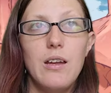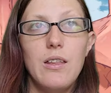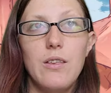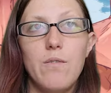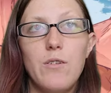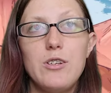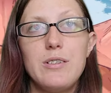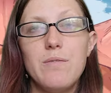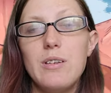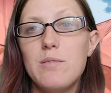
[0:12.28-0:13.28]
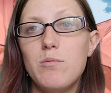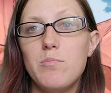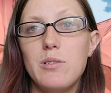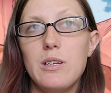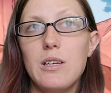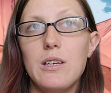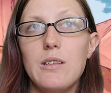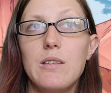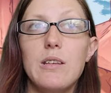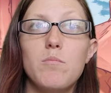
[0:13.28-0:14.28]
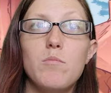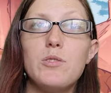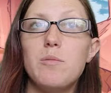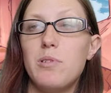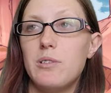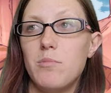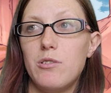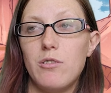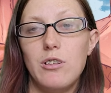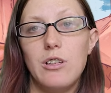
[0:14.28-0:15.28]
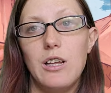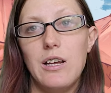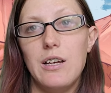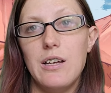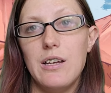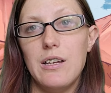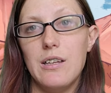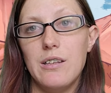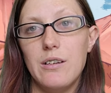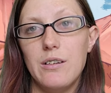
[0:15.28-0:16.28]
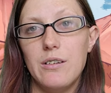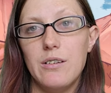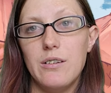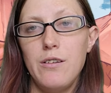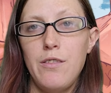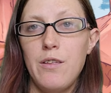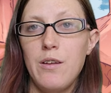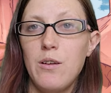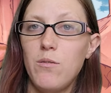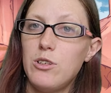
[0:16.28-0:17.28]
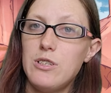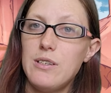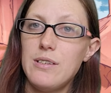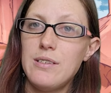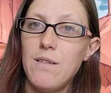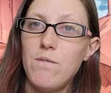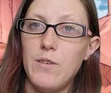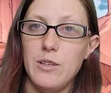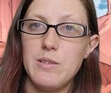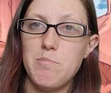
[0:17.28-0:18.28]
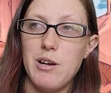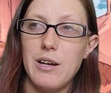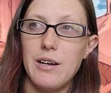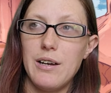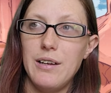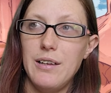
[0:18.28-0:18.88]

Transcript: The first of these will be the most abundant mineral on Earth, which is feldspar.